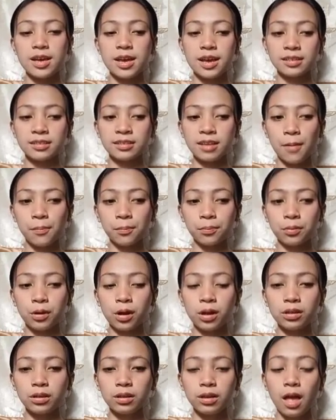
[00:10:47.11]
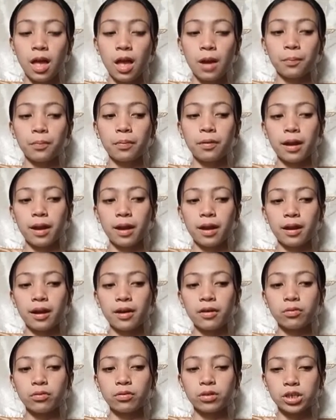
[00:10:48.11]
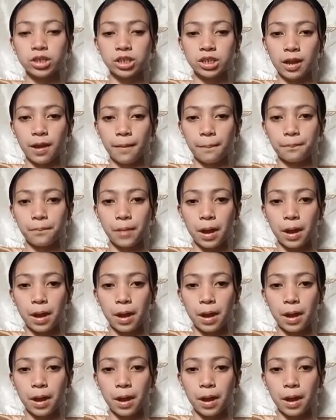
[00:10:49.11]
Example, prayer, worship,